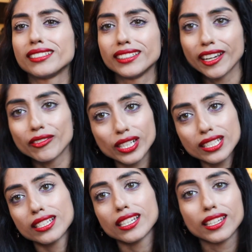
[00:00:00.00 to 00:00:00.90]

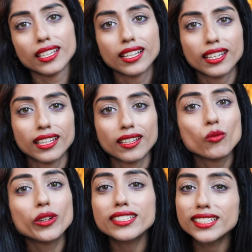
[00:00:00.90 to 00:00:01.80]
diversity.
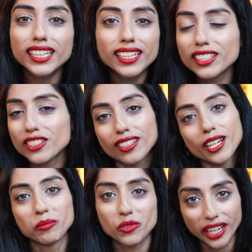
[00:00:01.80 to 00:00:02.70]
What is the English that
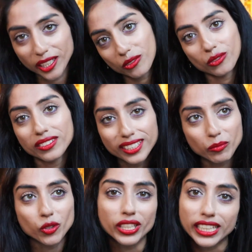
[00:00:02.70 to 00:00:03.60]
I'm trying to
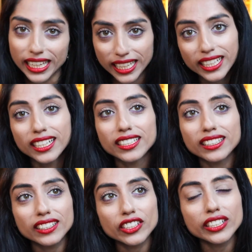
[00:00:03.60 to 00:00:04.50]
communicate here?
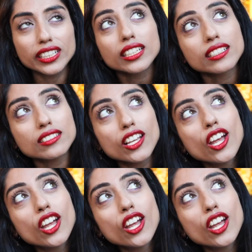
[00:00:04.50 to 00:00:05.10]
There is